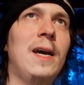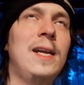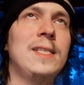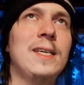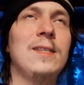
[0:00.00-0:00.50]
I
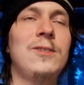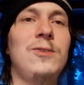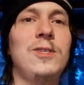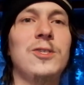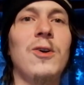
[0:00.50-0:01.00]
listened
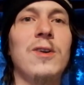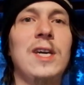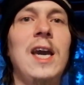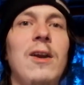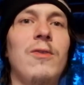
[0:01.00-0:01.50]
to the song
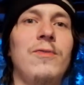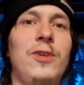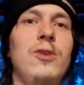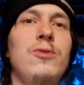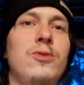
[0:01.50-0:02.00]
Killer on
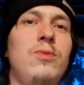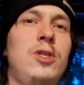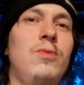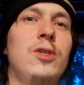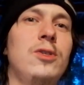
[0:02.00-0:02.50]
the Loose,
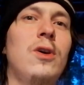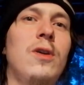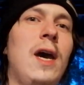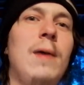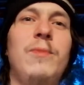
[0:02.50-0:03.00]
which was
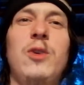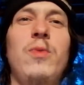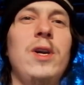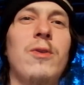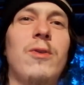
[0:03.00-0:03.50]
on
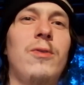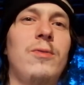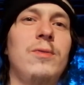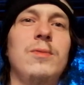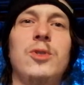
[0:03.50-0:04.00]
MTV
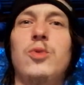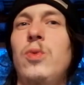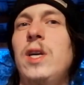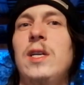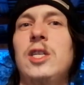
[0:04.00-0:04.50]
or
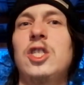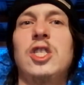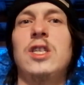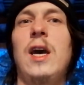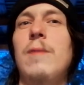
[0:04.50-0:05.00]

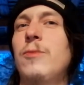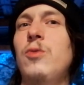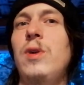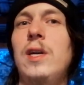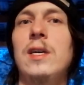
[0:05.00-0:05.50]
Swedish
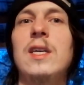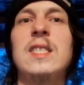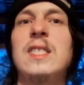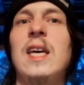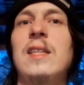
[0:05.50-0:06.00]
MTV
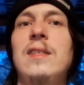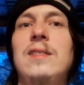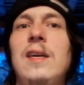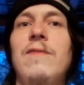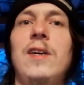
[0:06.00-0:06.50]

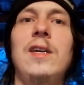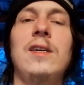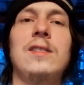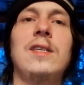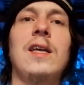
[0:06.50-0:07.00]

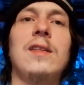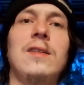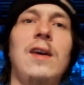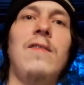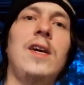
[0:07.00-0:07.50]

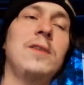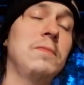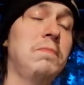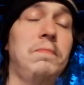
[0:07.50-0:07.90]
ZTV.